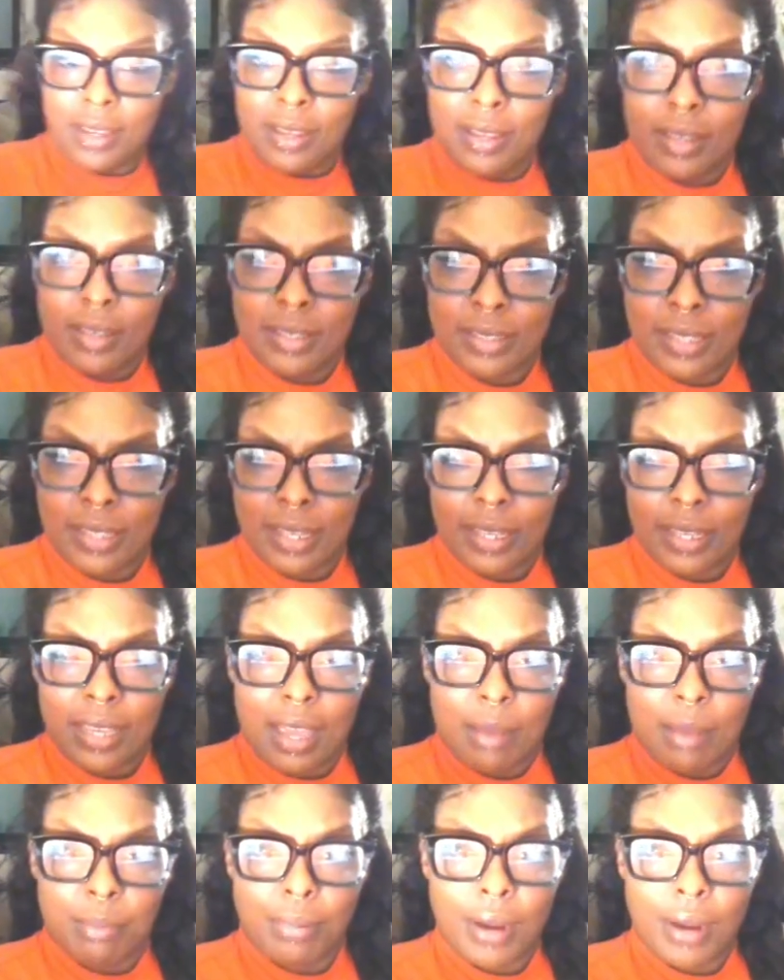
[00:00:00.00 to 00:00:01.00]
Looks like it
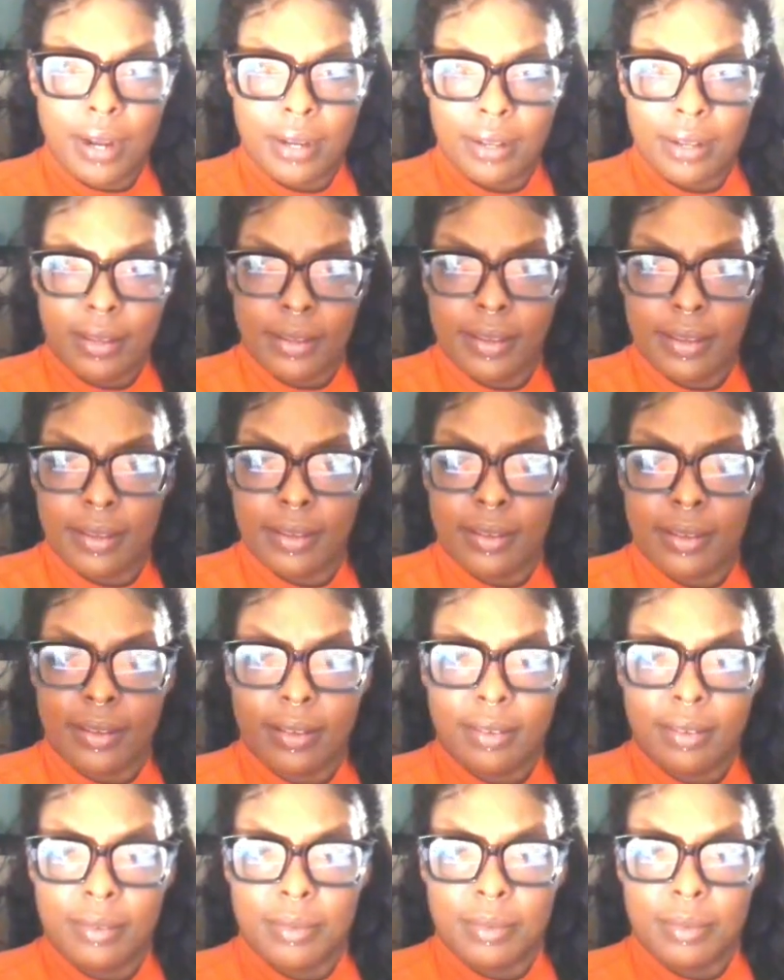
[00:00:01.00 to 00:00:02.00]
got brighter in here.
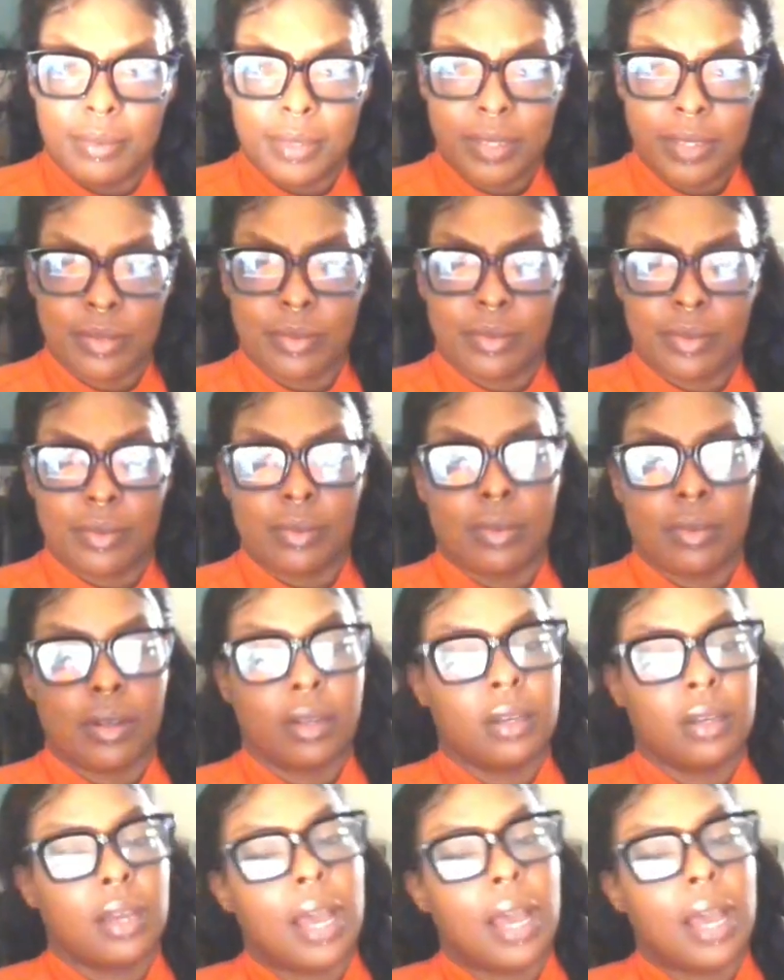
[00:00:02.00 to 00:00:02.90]
I don't know what's going on.